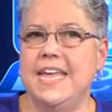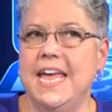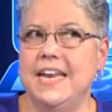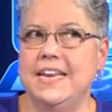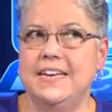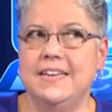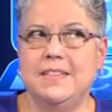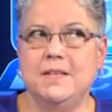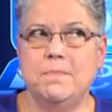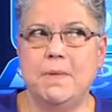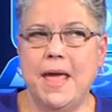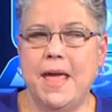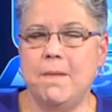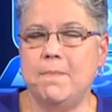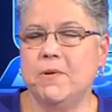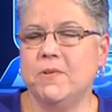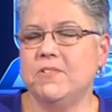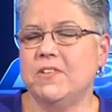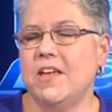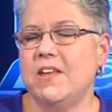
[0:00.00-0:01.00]
get into the
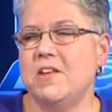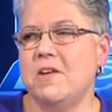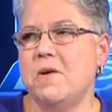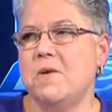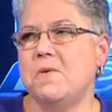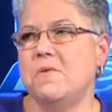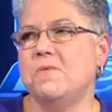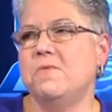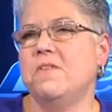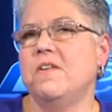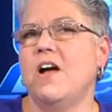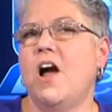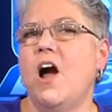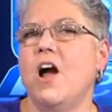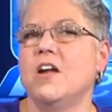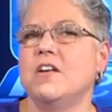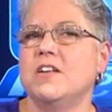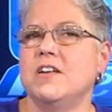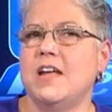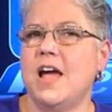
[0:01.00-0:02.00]
papers. I know
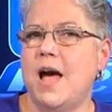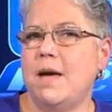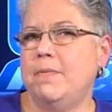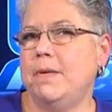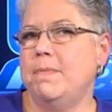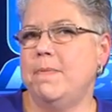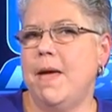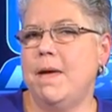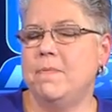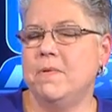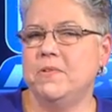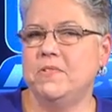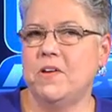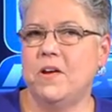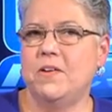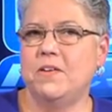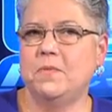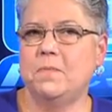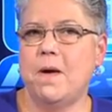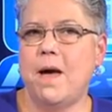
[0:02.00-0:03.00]
hard copy papers
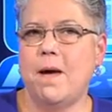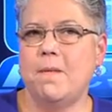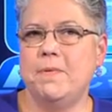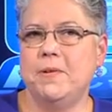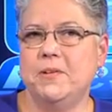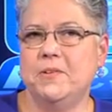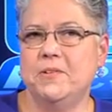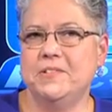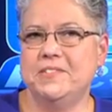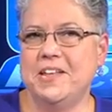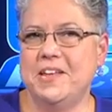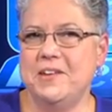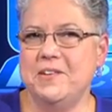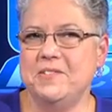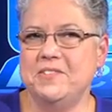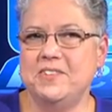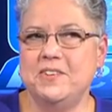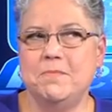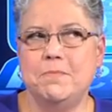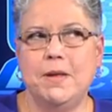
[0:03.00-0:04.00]
aren't as popular as they
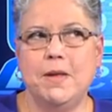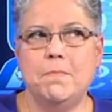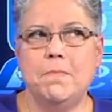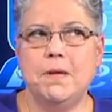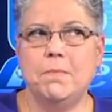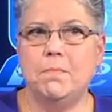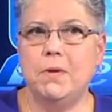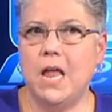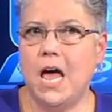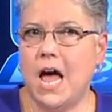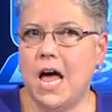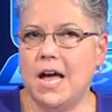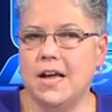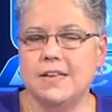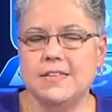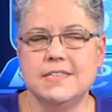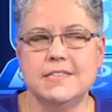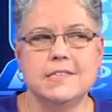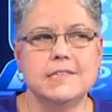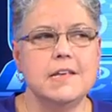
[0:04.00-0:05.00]
used to be, but
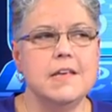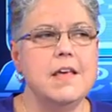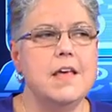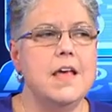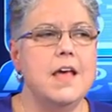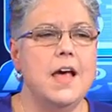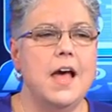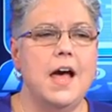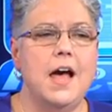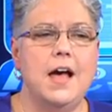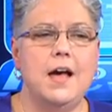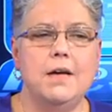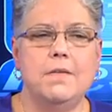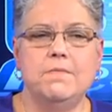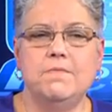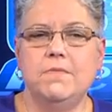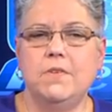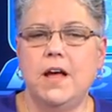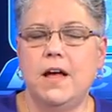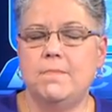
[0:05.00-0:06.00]
blogs, Uh,
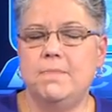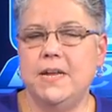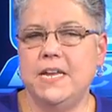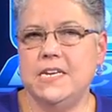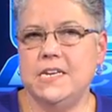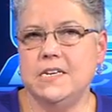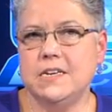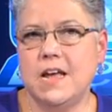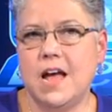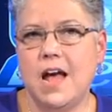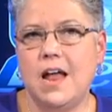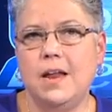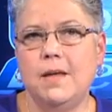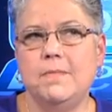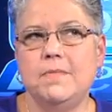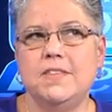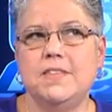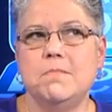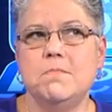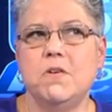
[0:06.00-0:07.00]
opinion
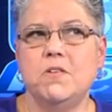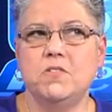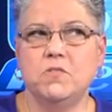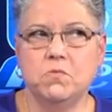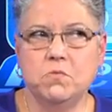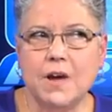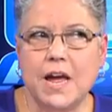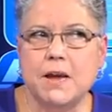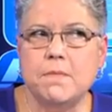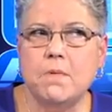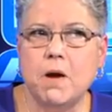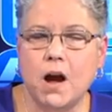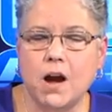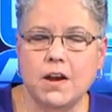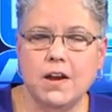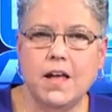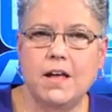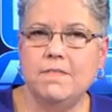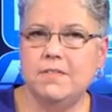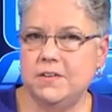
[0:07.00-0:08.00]
columns, the most read
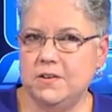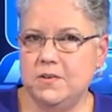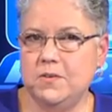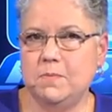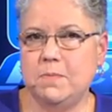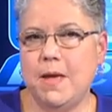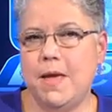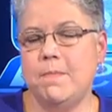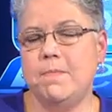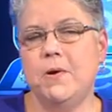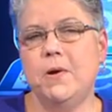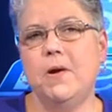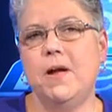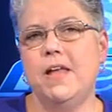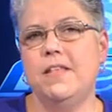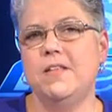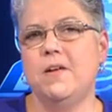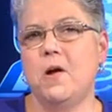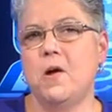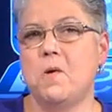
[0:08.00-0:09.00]
part of a newspaper,
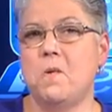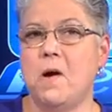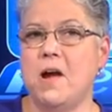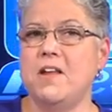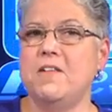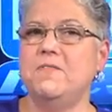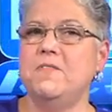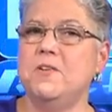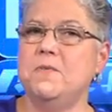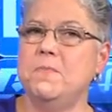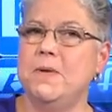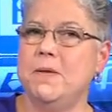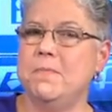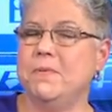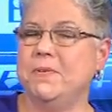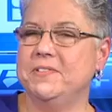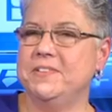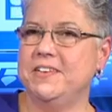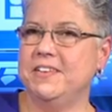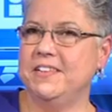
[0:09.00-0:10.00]
and there are quite a few
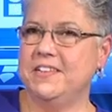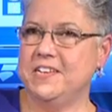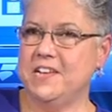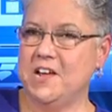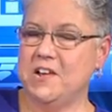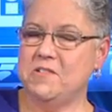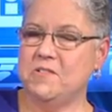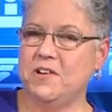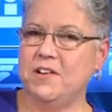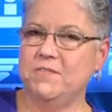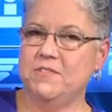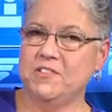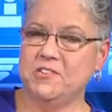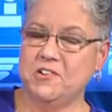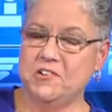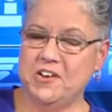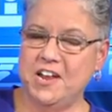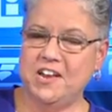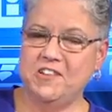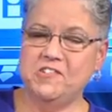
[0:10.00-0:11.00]
people still in the country of a
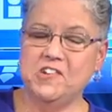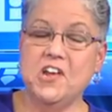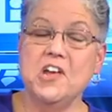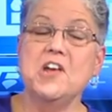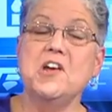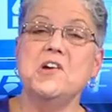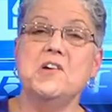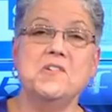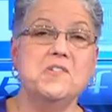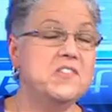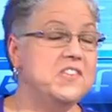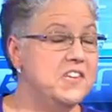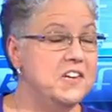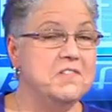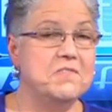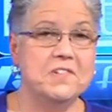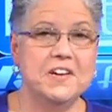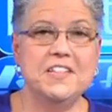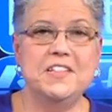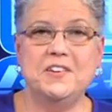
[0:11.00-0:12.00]
certain age who
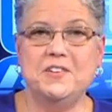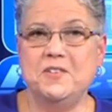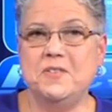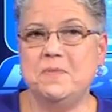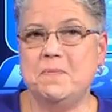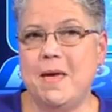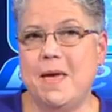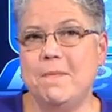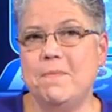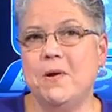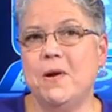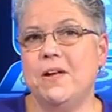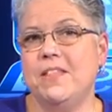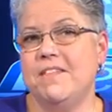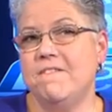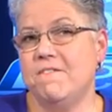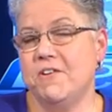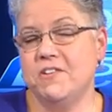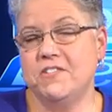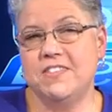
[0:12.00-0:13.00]
still read the newspaper,
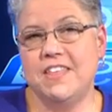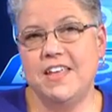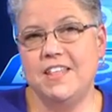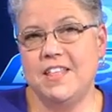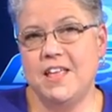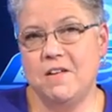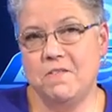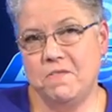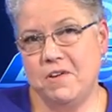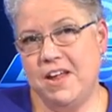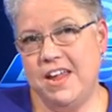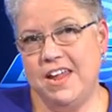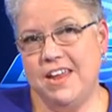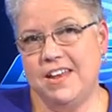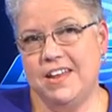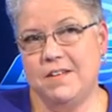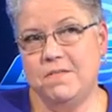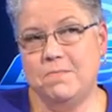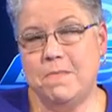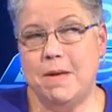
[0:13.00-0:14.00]
and the first thing they
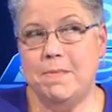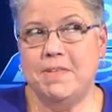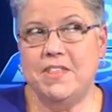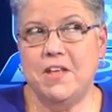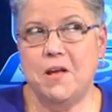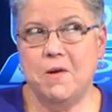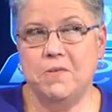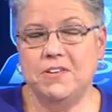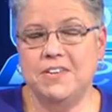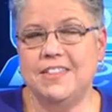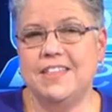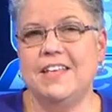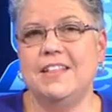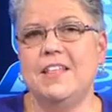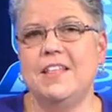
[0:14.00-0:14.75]
read, and maybe the only